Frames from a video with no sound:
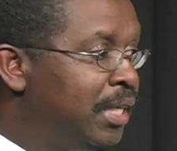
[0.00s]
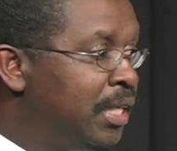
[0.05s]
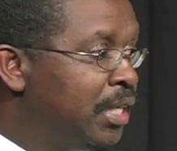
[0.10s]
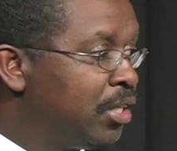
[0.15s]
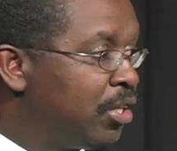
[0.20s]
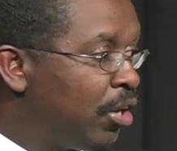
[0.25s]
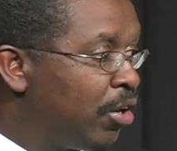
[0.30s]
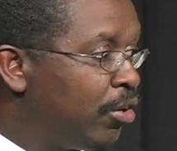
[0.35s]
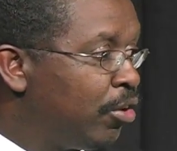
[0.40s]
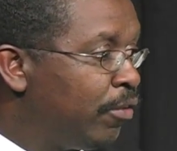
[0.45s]

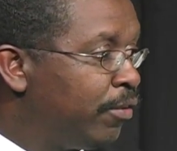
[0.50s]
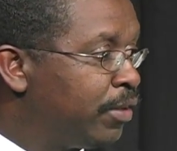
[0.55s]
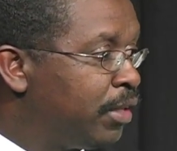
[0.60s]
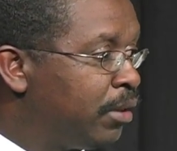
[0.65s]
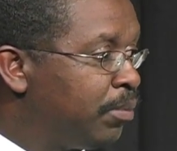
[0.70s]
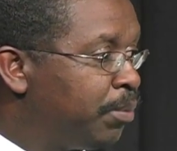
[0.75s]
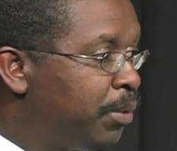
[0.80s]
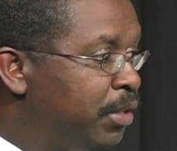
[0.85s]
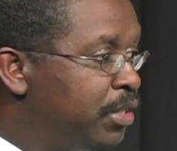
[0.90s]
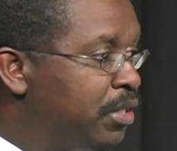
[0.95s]
turned over to
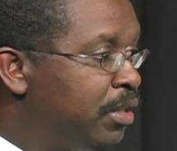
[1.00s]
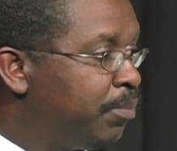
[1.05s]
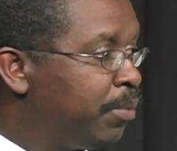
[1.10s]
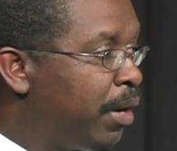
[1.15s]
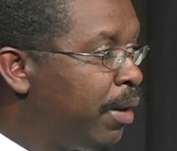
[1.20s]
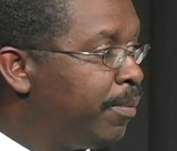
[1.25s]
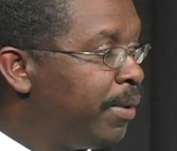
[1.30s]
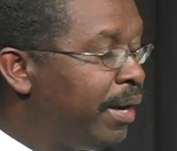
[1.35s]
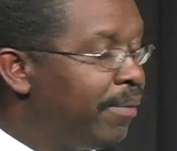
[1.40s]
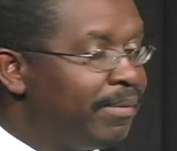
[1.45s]
the police
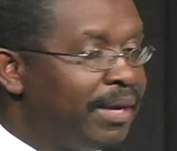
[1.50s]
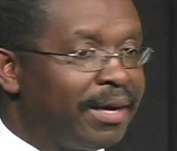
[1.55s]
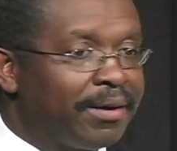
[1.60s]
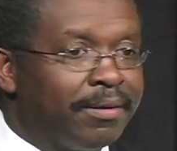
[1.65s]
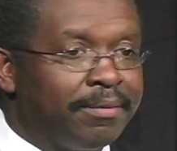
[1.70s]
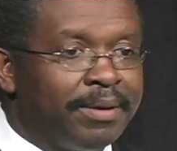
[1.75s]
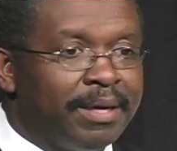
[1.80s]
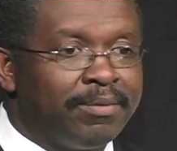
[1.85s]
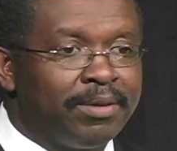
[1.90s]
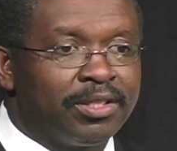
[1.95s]
department, I'm not
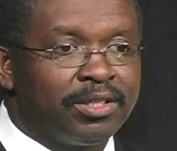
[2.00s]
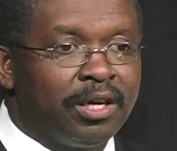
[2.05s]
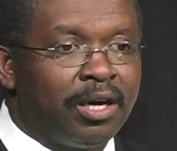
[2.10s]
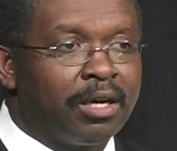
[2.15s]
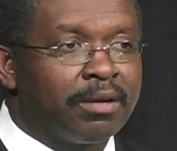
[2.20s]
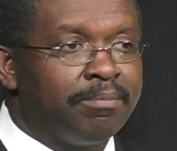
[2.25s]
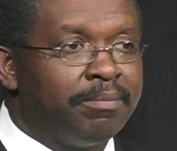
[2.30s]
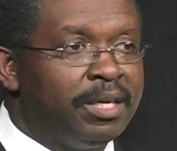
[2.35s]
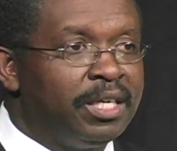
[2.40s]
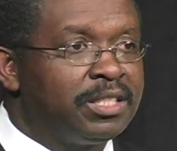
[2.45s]
going to be able to
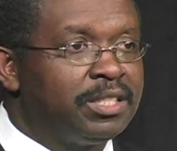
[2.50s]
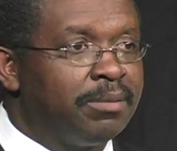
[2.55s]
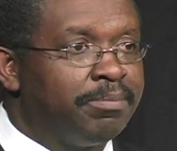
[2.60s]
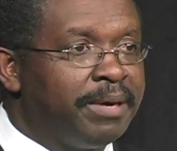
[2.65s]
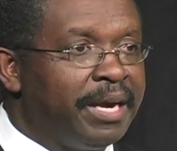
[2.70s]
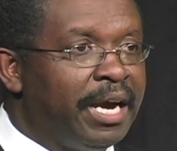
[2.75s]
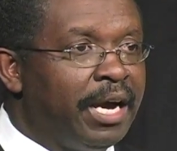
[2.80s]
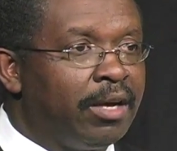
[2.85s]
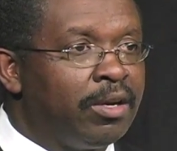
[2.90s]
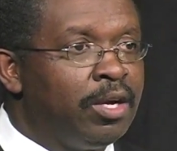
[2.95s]
talk much
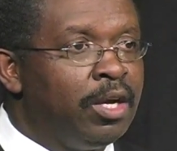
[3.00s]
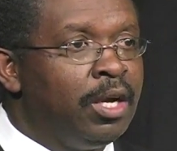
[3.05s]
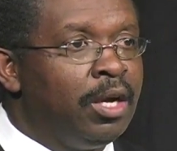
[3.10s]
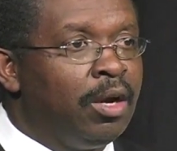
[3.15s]
about